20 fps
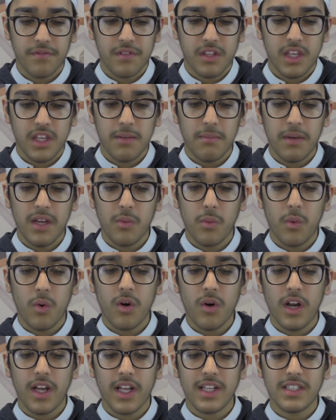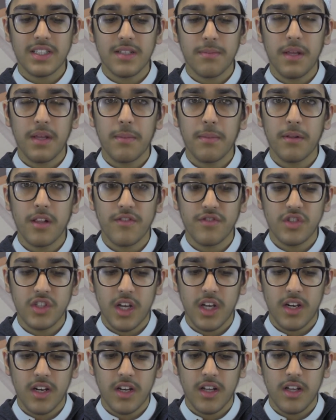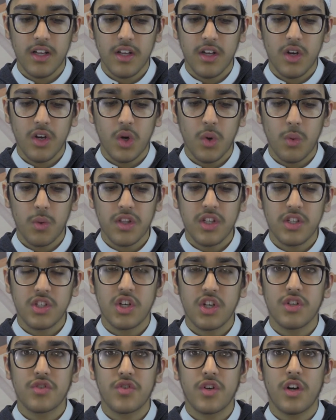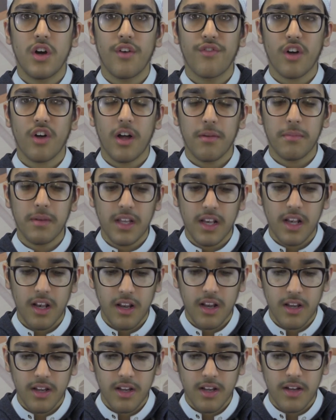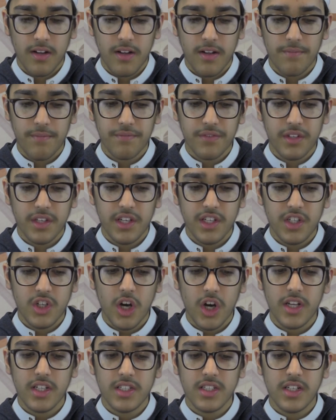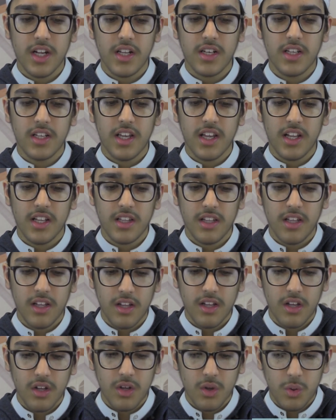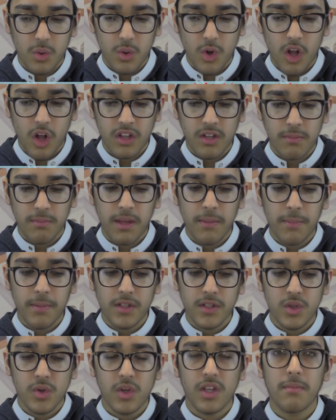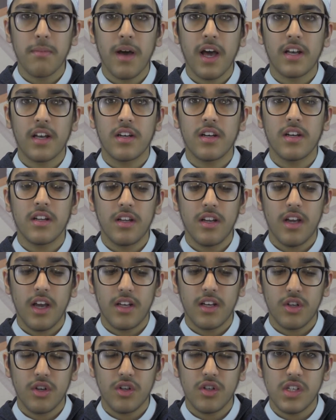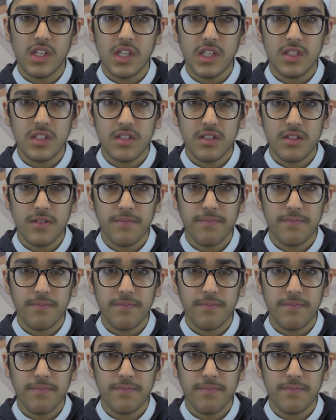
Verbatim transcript: He made war against the people of Shirk, who were the children of Qabil. He taught his son Yid, who called the people to Iman and good deeds.